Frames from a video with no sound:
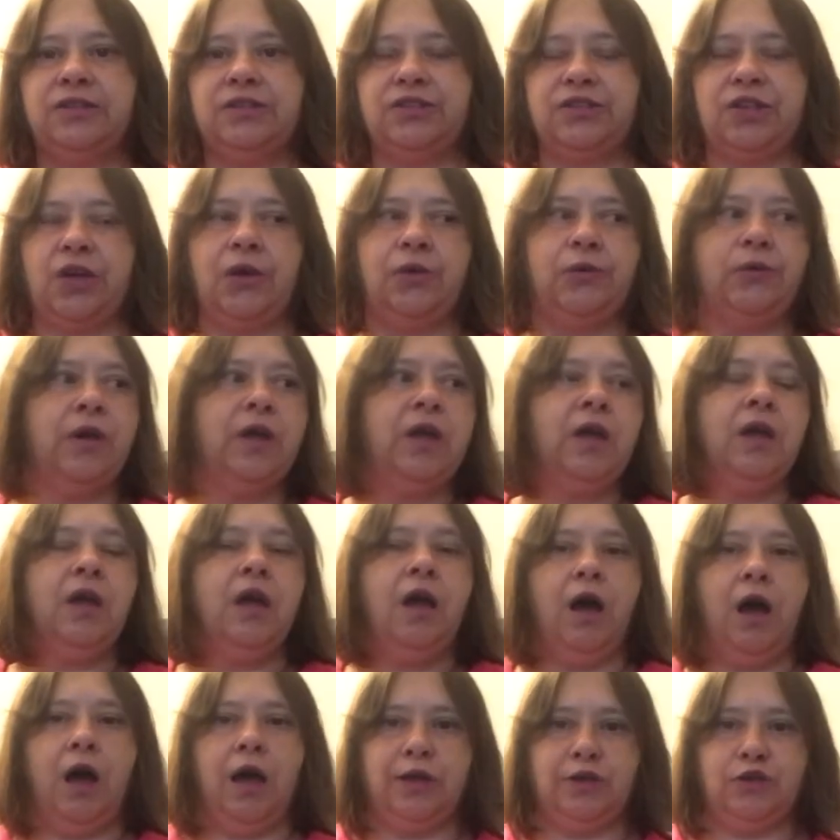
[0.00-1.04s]
so
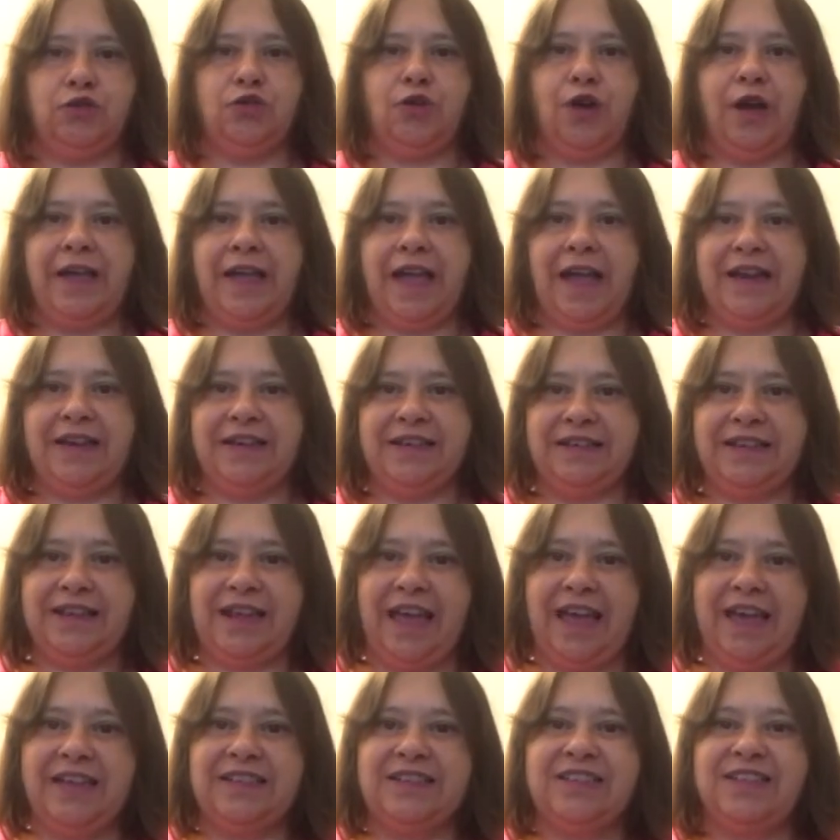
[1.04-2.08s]
I try and
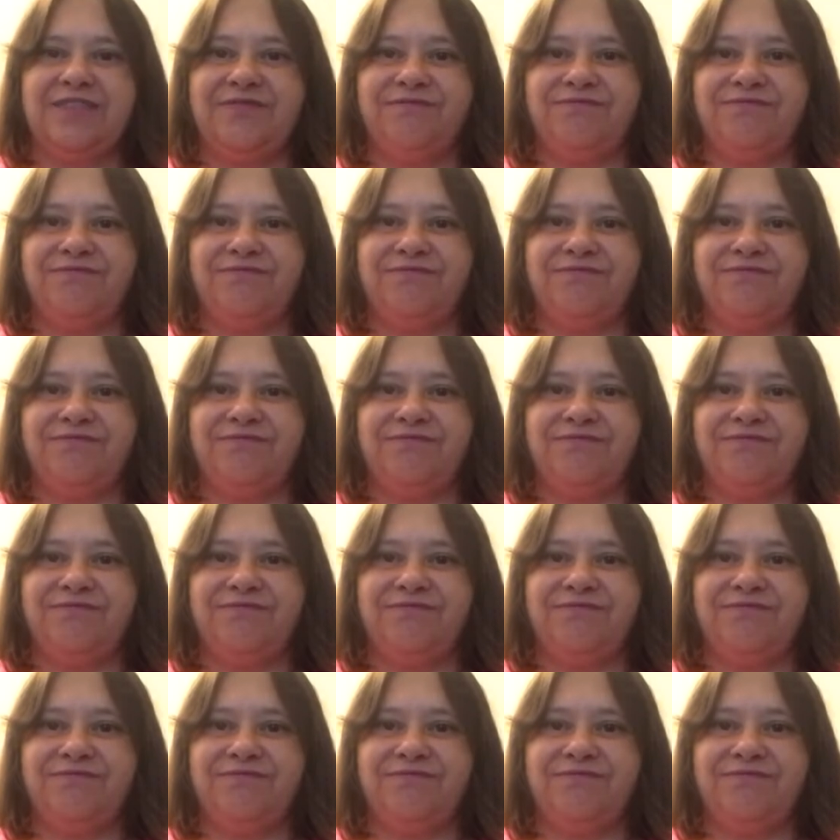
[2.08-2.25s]
get,